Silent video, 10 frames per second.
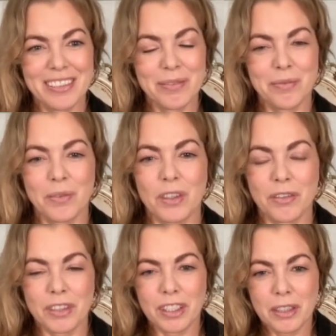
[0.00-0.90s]
more
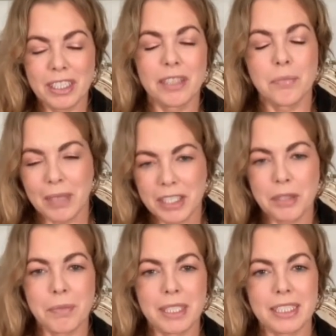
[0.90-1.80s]
of their
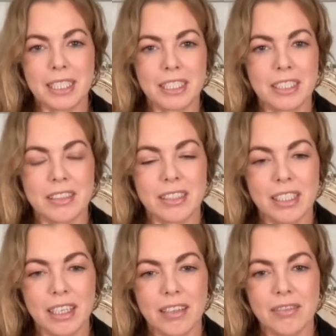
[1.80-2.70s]
pleasure-based sessions, I
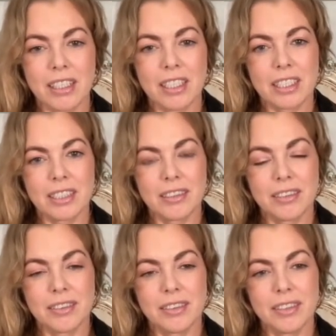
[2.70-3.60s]
love that.
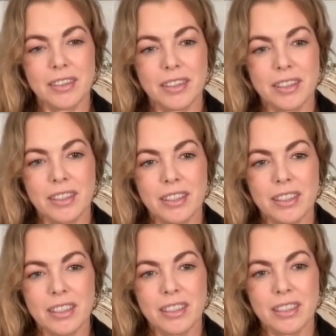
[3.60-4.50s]

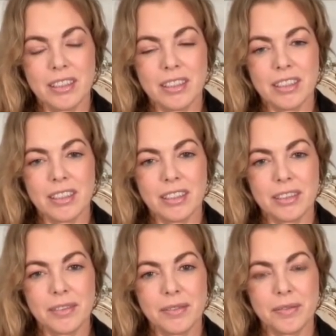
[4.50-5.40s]
And
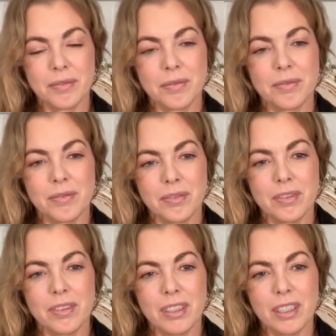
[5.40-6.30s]

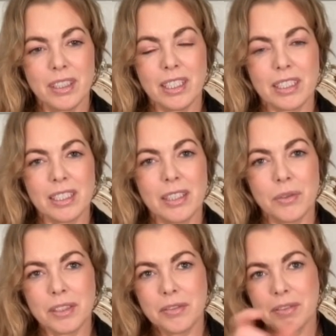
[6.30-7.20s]
then
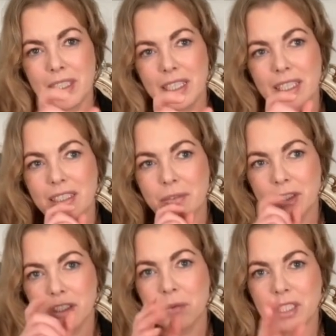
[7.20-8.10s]
I
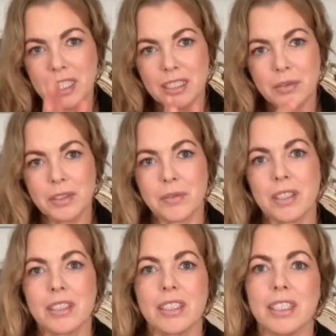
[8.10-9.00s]
just want to end with
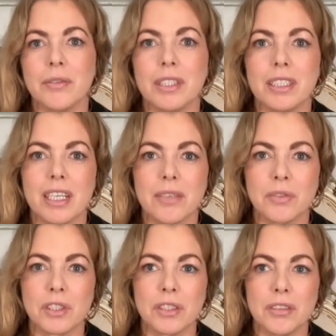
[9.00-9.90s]
one thing when it
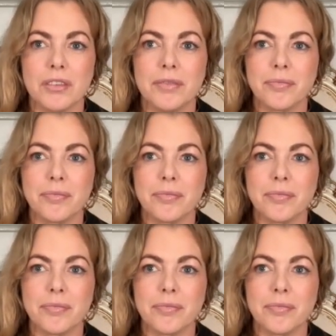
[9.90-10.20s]
comes to